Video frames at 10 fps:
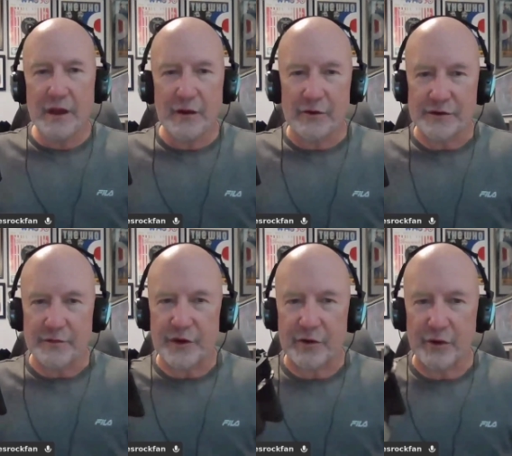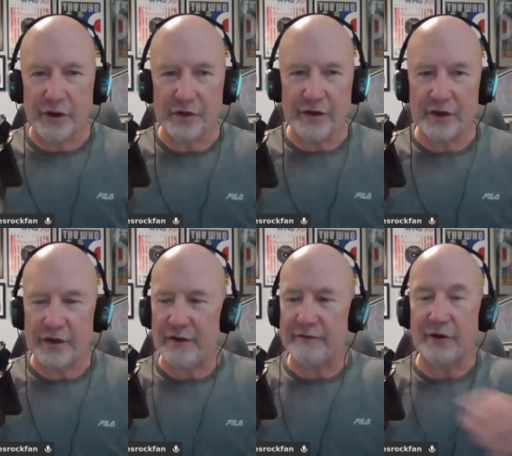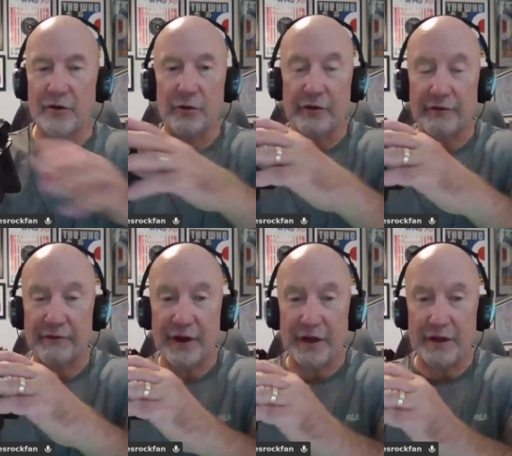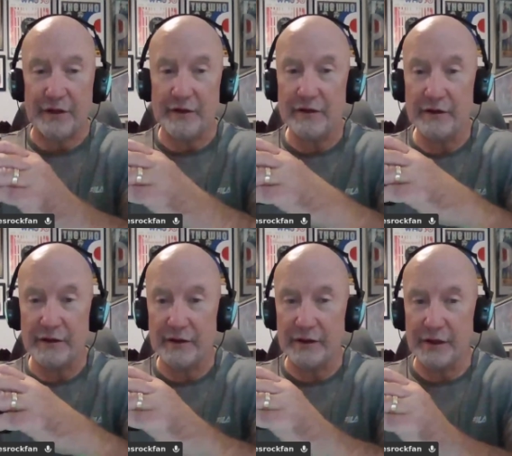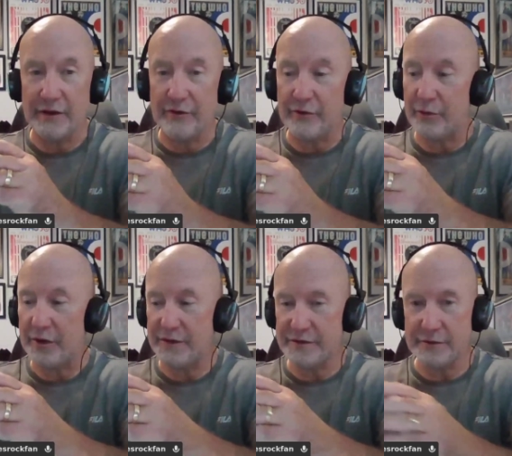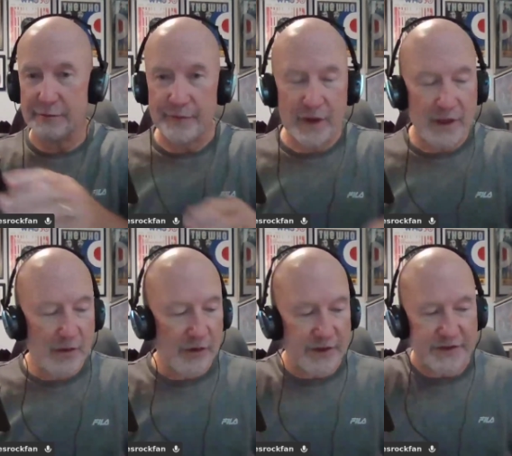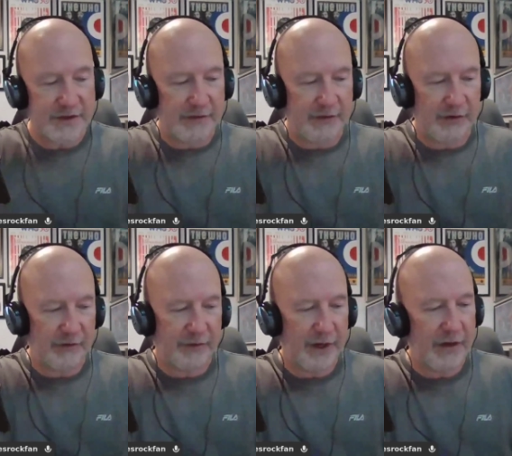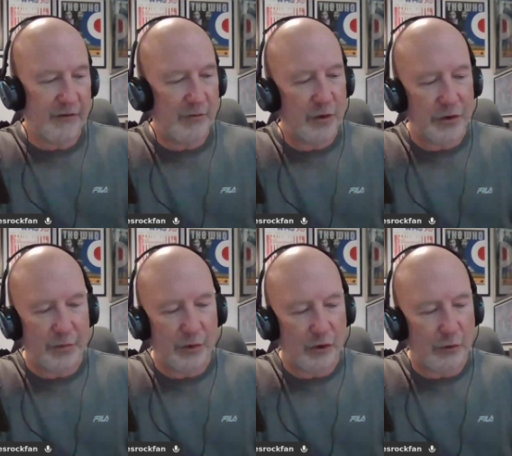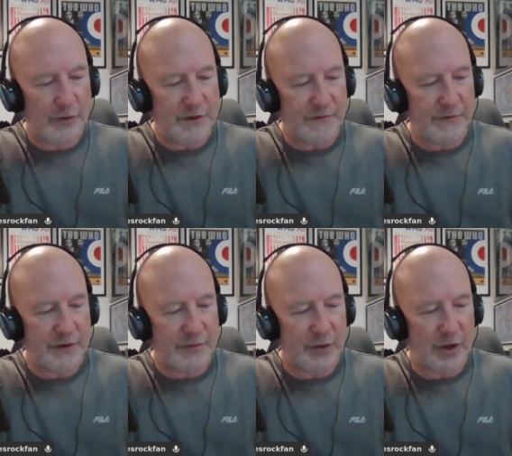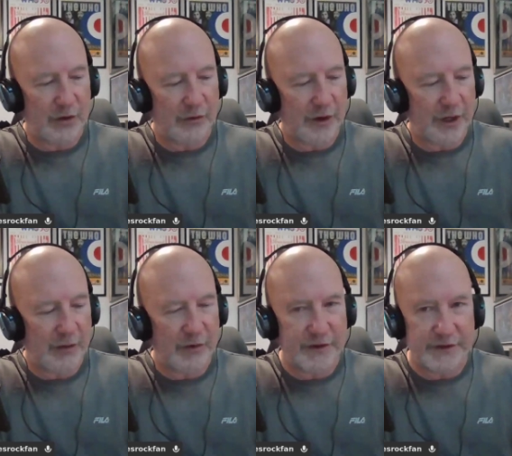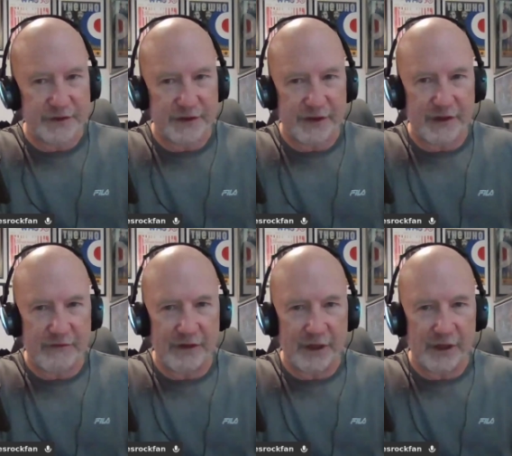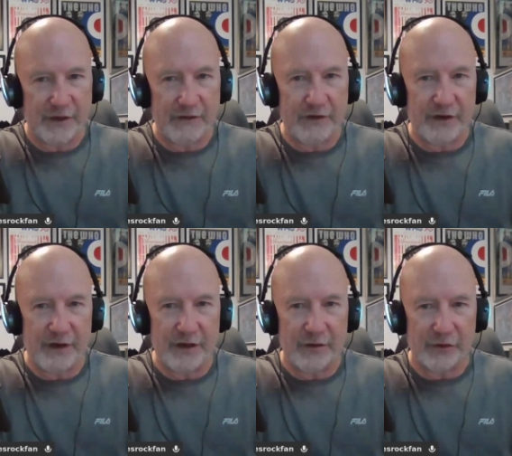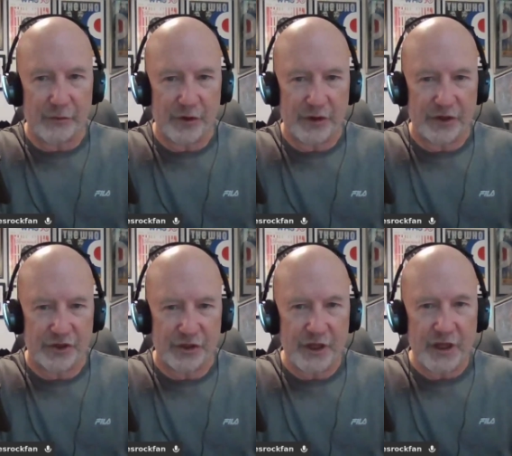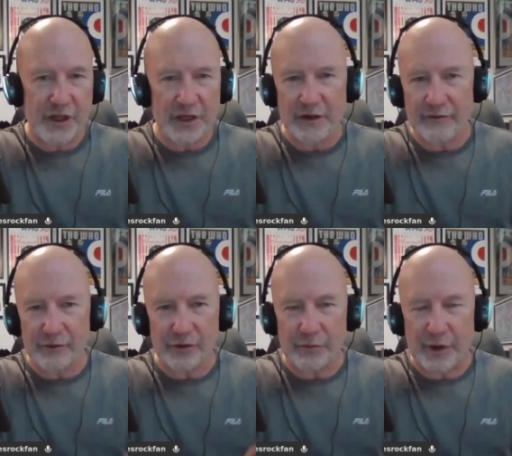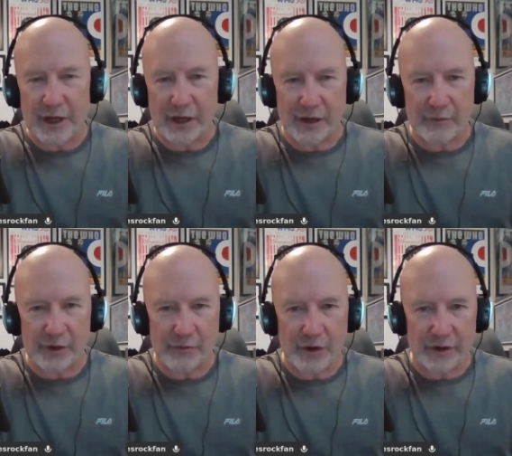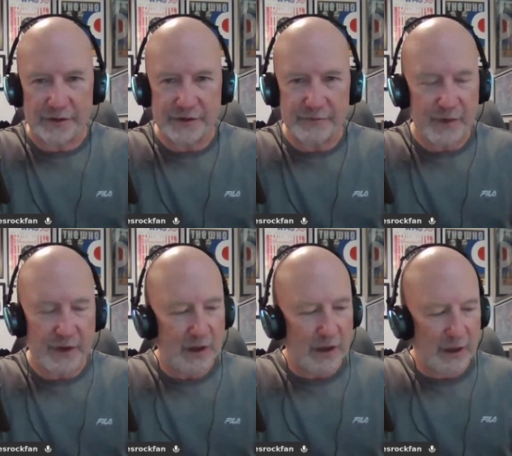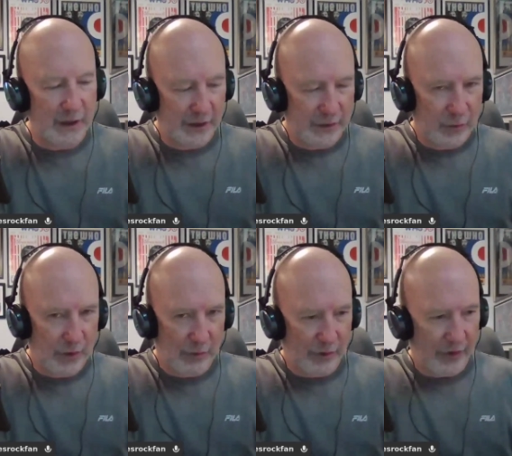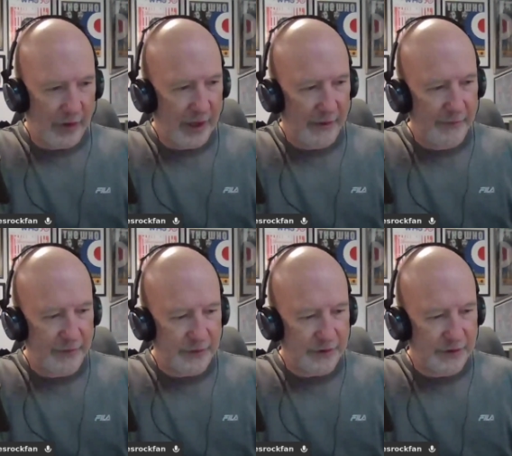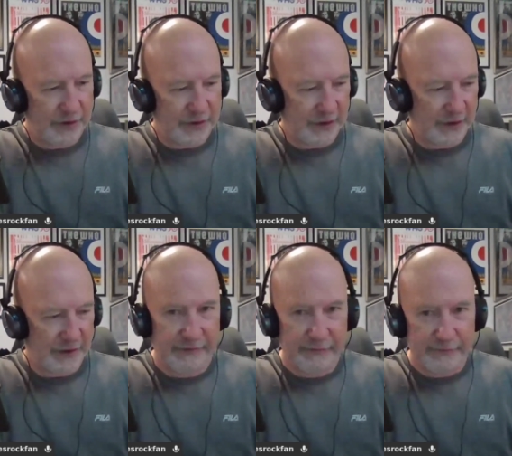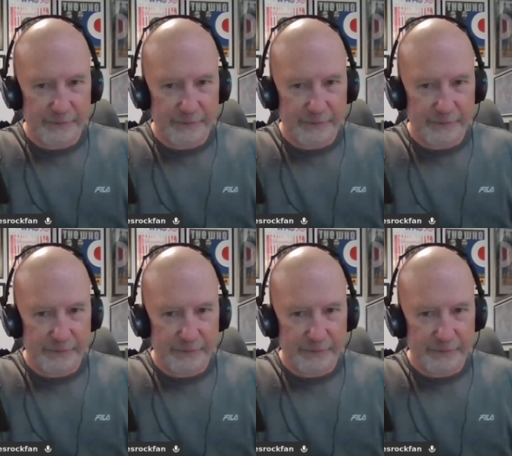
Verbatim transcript: or something quite uh, difficult to find uh, in other ways. So this isn't difficult to find. I've got multiple copies of First Blood already, but this is the D V D Ultimate Edition. And if you're only paying a couple of bucks, well worth getting. So it's in the sleeve,